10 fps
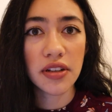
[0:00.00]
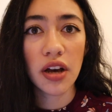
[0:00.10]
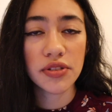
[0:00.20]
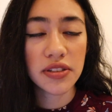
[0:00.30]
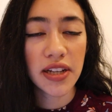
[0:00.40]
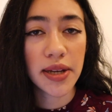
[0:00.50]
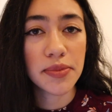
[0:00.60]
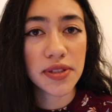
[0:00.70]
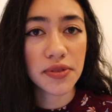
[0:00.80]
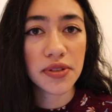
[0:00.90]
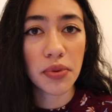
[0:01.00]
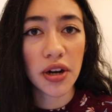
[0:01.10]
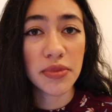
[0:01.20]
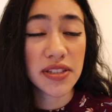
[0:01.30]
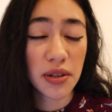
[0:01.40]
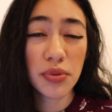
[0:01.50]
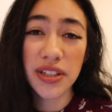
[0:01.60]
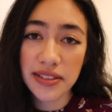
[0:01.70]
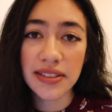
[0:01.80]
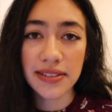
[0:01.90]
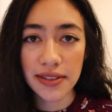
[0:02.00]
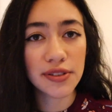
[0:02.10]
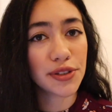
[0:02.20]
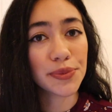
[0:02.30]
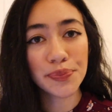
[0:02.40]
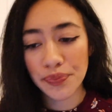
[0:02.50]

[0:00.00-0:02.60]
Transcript: oftentimes those apartments are pretty decent too.